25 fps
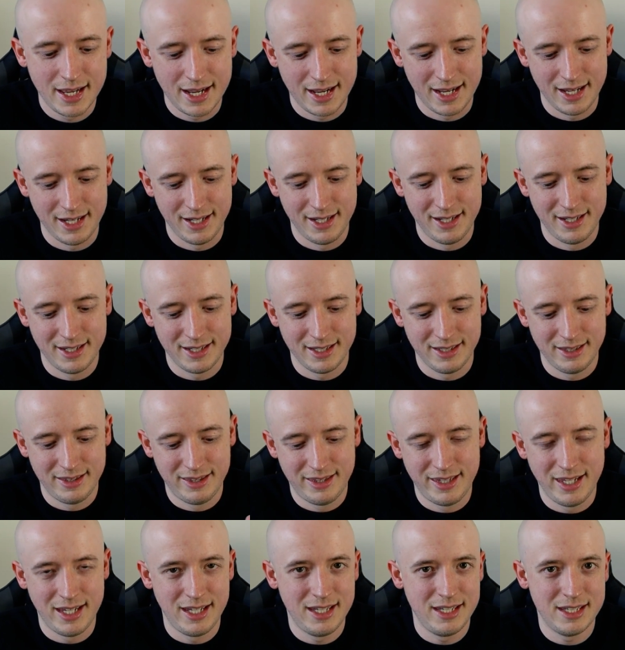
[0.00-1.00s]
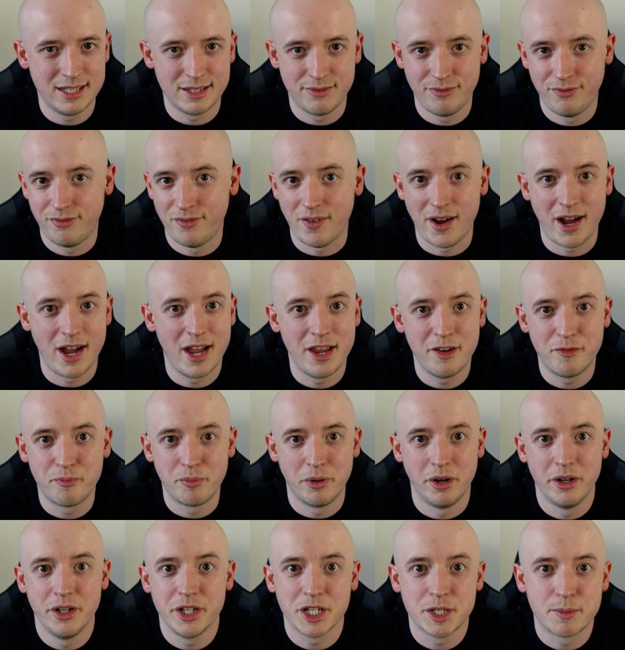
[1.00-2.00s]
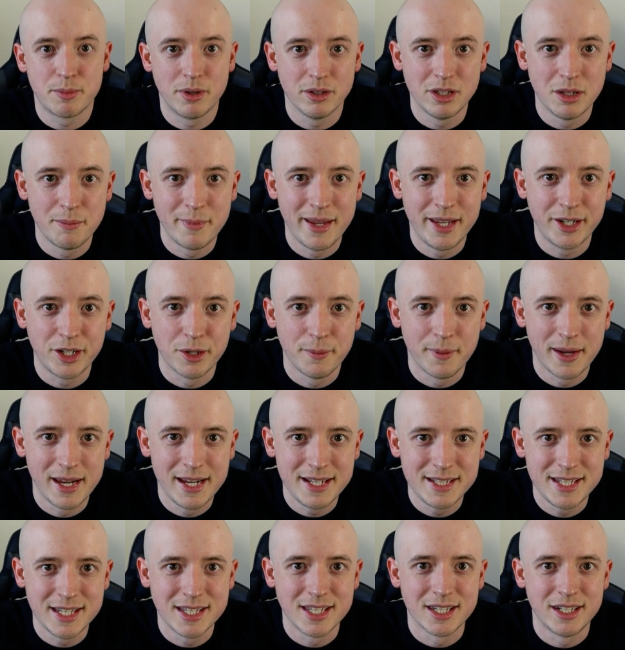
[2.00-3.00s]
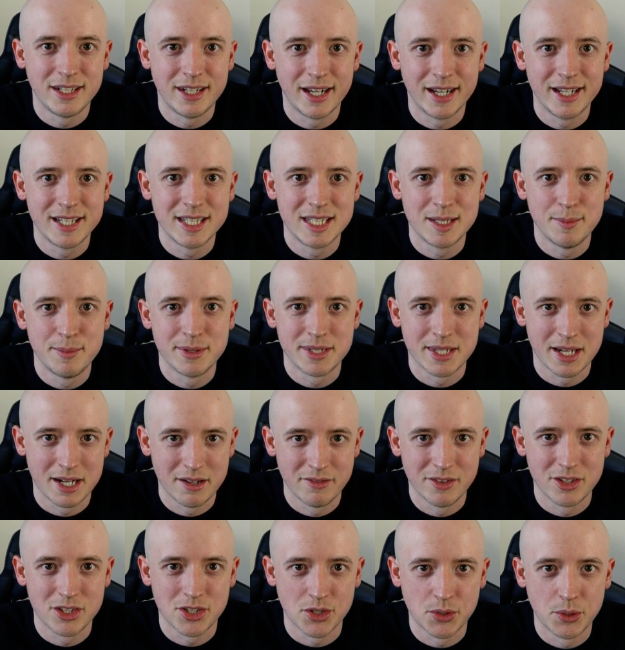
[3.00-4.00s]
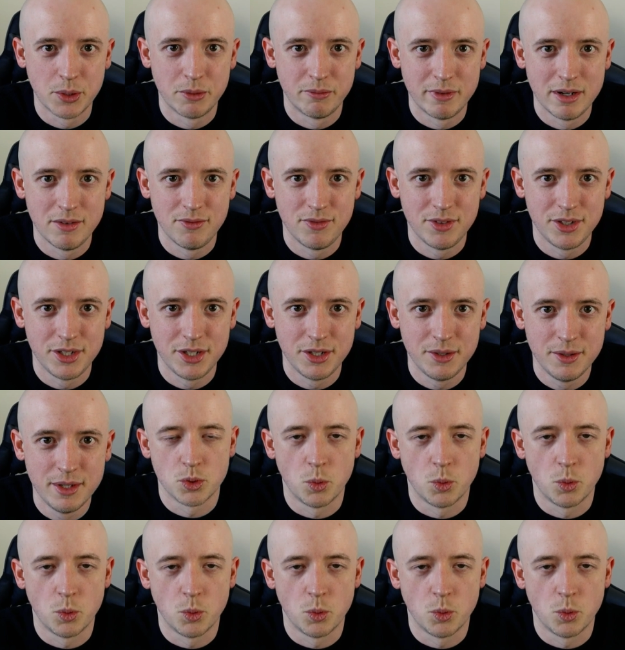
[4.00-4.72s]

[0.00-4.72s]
and these five products probably make up eighty to ninety percent of the total revenue.